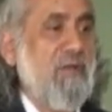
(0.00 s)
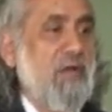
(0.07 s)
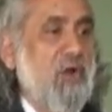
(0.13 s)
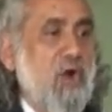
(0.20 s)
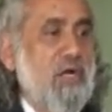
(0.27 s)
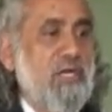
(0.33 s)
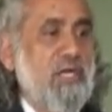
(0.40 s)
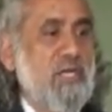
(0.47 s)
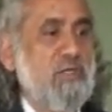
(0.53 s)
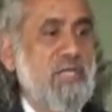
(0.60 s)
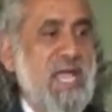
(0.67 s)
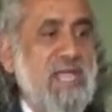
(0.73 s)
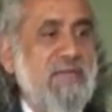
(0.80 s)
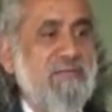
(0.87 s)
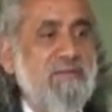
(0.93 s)
will continue. So
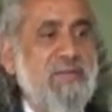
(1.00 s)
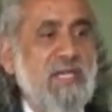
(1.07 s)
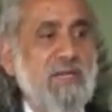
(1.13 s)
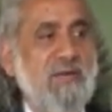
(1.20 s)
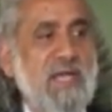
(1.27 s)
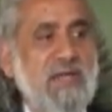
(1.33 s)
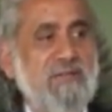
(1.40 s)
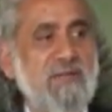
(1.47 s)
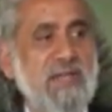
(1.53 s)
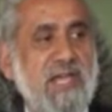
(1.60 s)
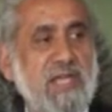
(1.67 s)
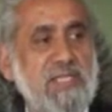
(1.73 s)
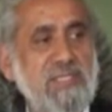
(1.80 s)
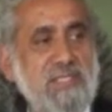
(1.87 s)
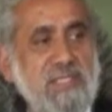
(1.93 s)
I have
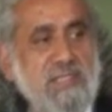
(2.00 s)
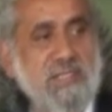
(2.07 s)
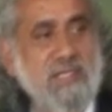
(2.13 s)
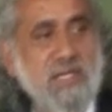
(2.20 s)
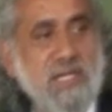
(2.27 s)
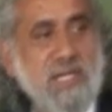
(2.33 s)
requested